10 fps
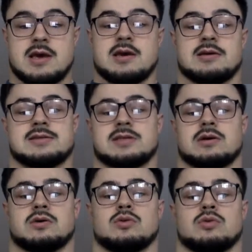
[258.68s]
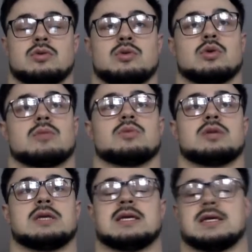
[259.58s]
And so
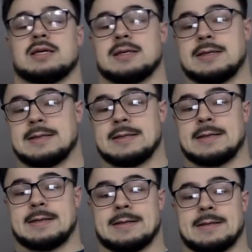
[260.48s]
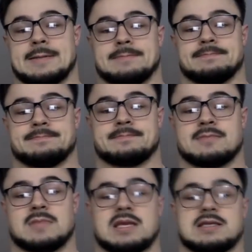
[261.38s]
normally
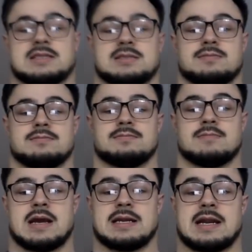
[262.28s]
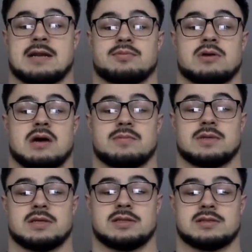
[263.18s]
its magnetic
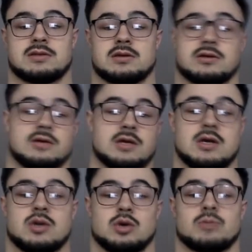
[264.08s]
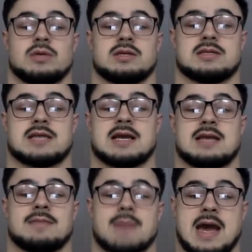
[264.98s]
properties, or normally the tiny
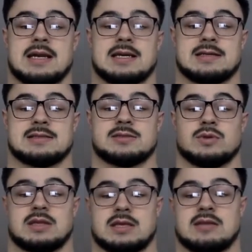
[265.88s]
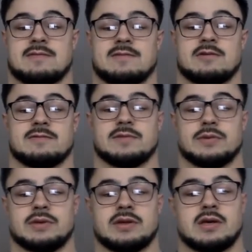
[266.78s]
magnets within the
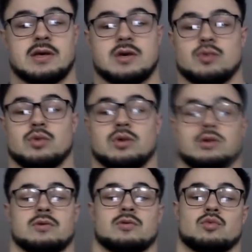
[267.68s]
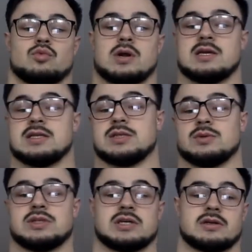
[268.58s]
ferrofluid would run into
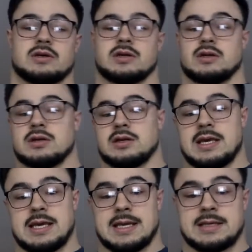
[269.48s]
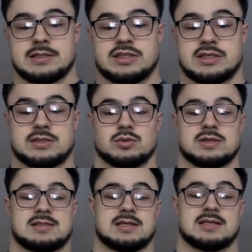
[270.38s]
each other and just sort of
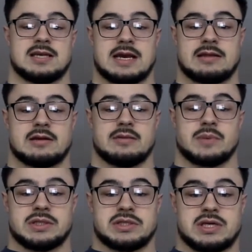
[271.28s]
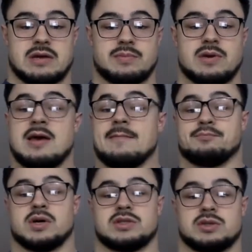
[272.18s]
stick together and bunch up.
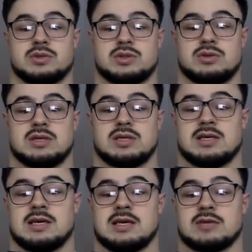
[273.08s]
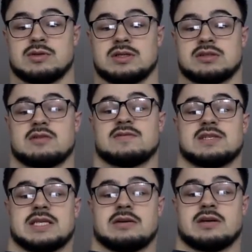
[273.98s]
But due to the increased
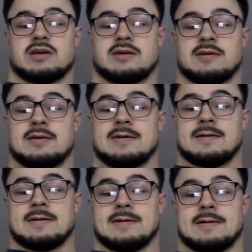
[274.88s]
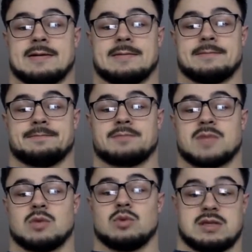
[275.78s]
surface area
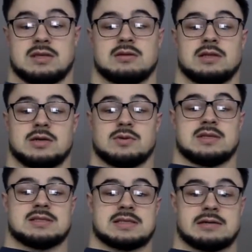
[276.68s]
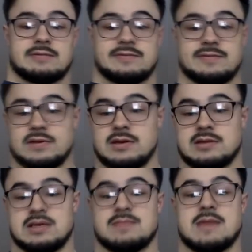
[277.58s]
within the liquid itself,
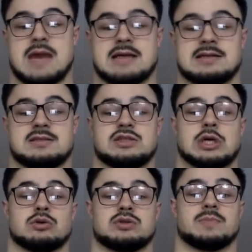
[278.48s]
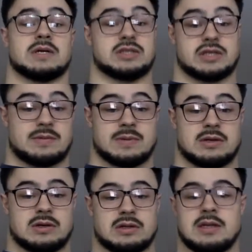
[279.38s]
the magnets don't bunch up at
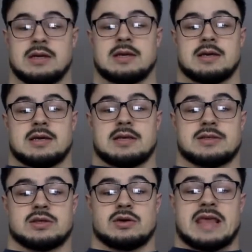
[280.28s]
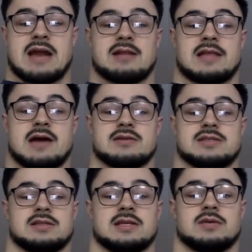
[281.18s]
all. And so that allows
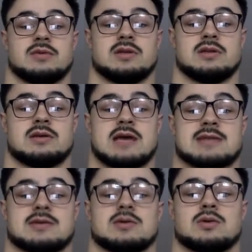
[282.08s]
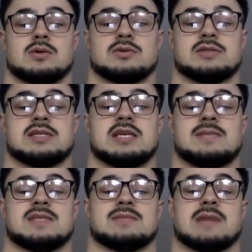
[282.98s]
the liquid as a whole to
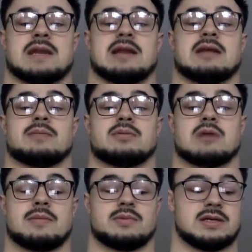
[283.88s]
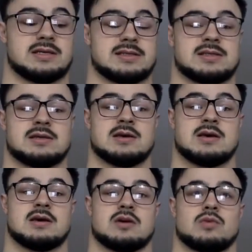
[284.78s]
keep its magnetic properties
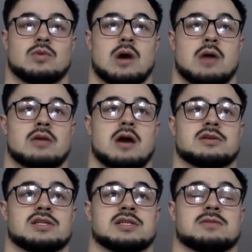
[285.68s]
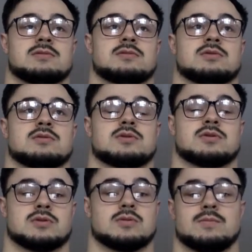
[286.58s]
while not just
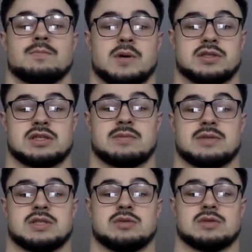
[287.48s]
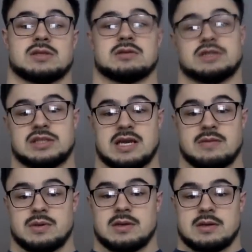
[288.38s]
bunching up into a solid shape.